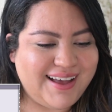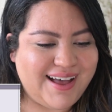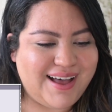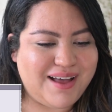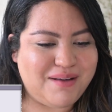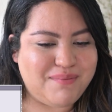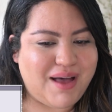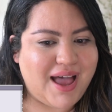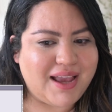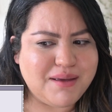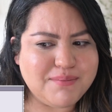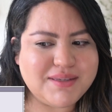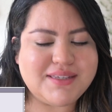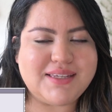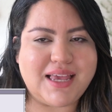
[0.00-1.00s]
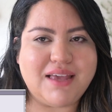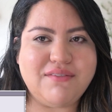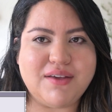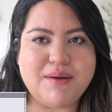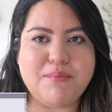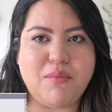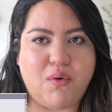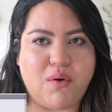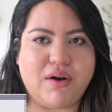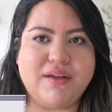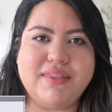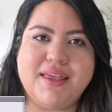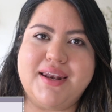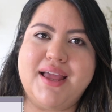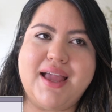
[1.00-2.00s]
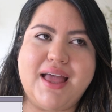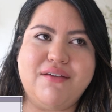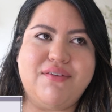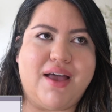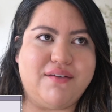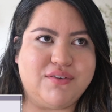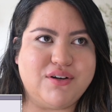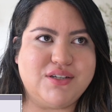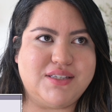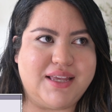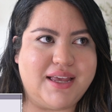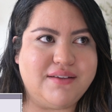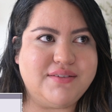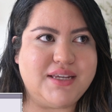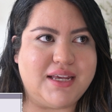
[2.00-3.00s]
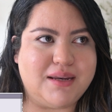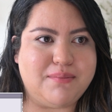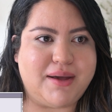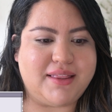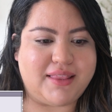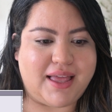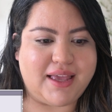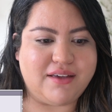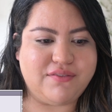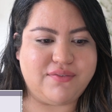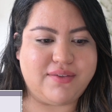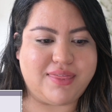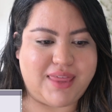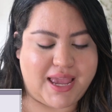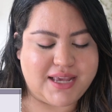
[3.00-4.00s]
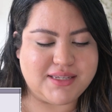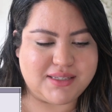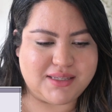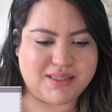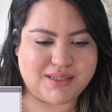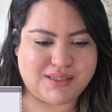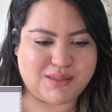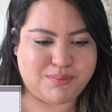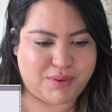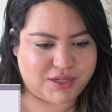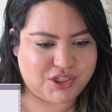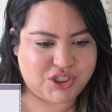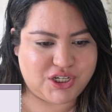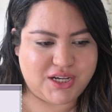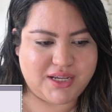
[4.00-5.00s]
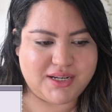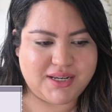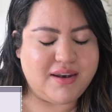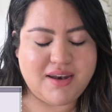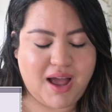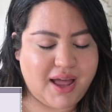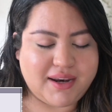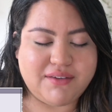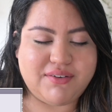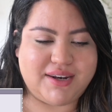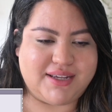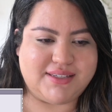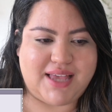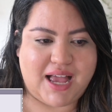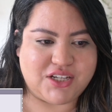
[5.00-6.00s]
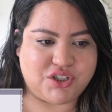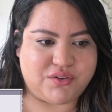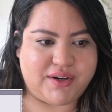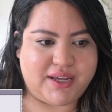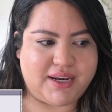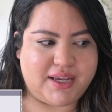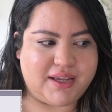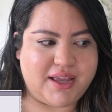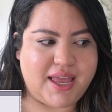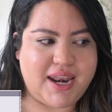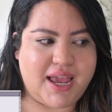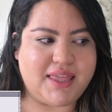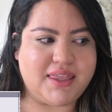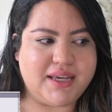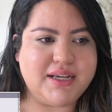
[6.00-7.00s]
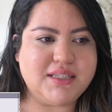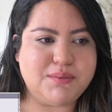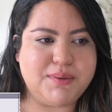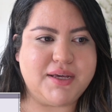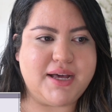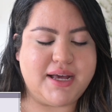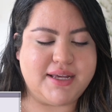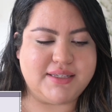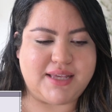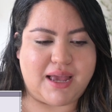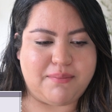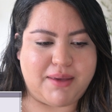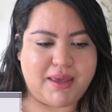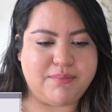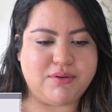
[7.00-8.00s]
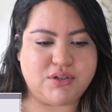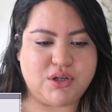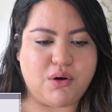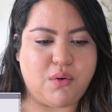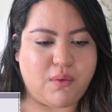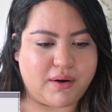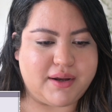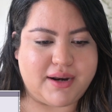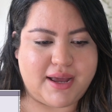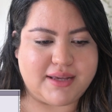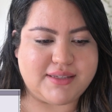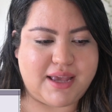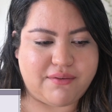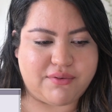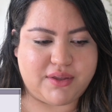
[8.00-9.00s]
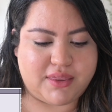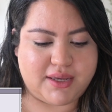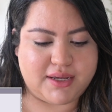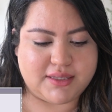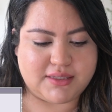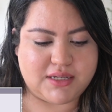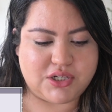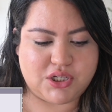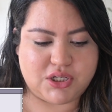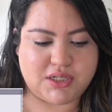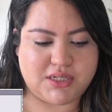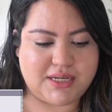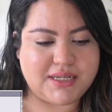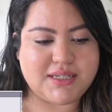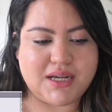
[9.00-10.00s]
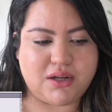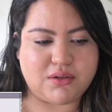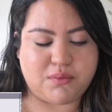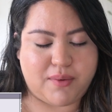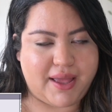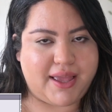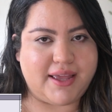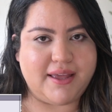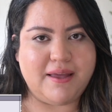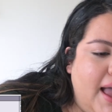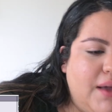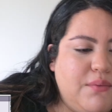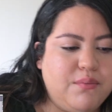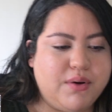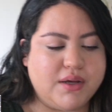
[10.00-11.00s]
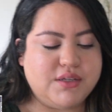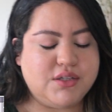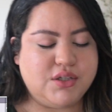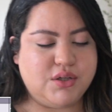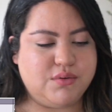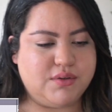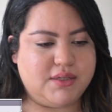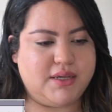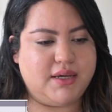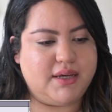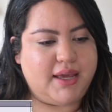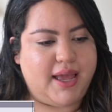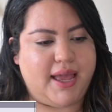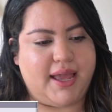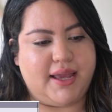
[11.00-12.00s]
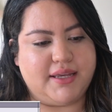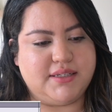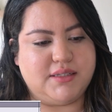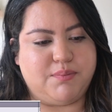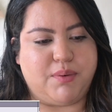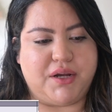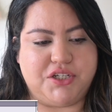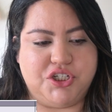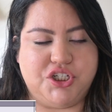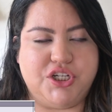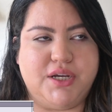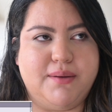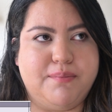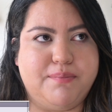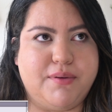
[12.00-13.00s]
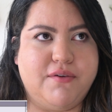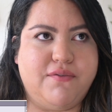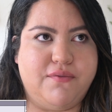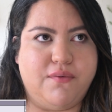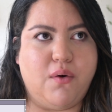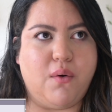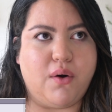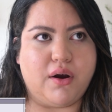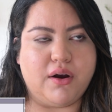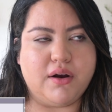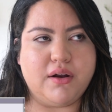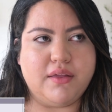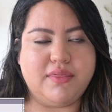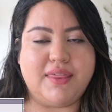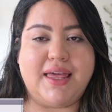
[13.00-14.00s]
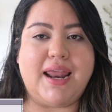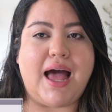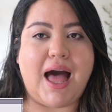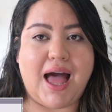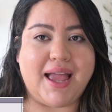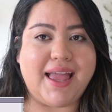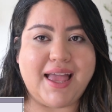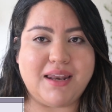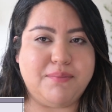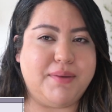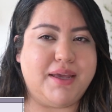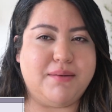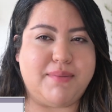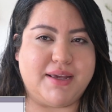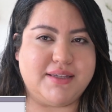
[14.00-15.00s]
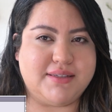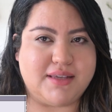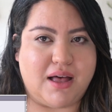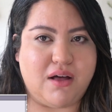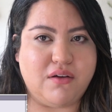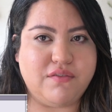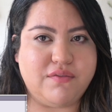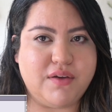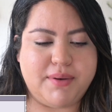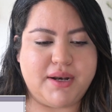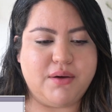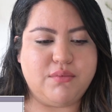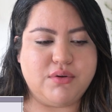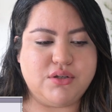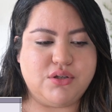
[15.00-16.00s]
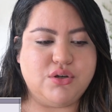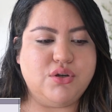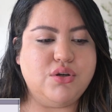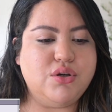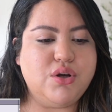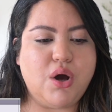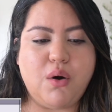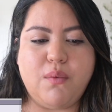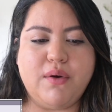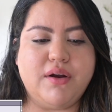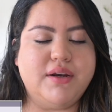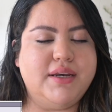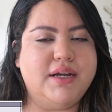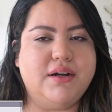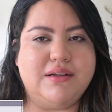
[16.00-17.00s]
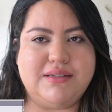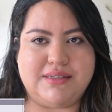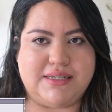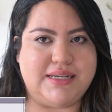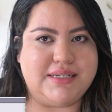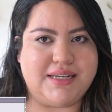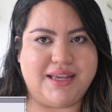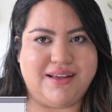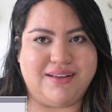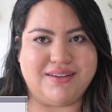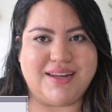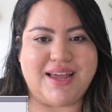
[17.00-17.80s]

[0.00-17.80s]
I am saving more than I have ever saved in my life thanks to this spreadsheet, not even exaggerating. And I think it's because I'm able to organize everything in such a detailed way. I was using a spreadsheet before that I had made myself, but it was nowhere near as detailed